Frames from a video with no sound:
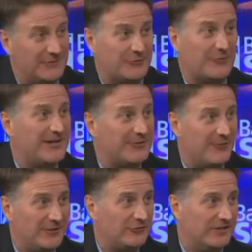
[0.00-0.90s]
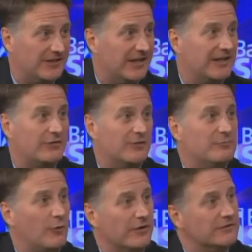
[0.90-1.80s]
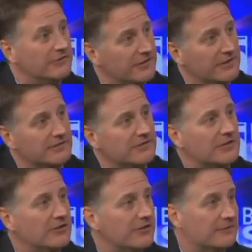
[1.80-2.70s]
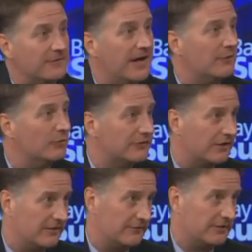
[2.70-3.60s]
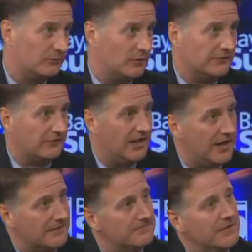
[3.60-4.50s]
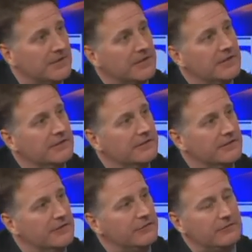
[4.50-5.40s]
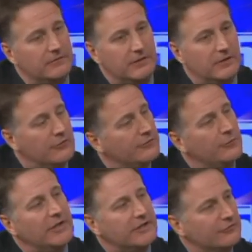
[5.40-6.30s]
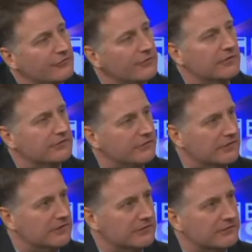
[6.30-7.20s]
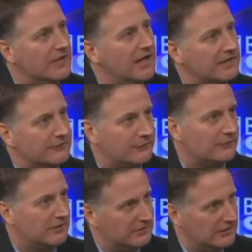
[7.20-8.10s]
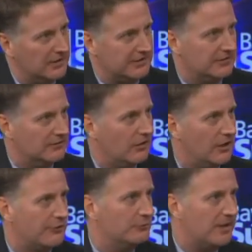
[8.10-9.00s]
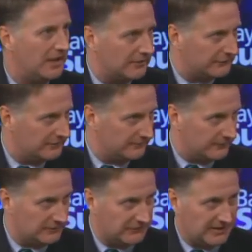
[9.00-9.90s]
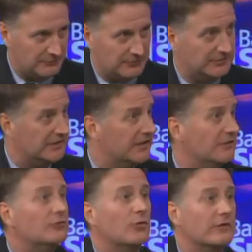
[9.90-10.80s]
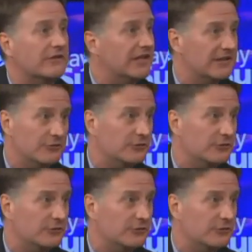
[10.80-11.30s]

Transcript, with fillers: great question, and it's important to, to clarify what's covered and what's not. Yeah. This uh, earthquake insurance is not constructed like an auto policy, for example. You mm-hmm. get a door ding, you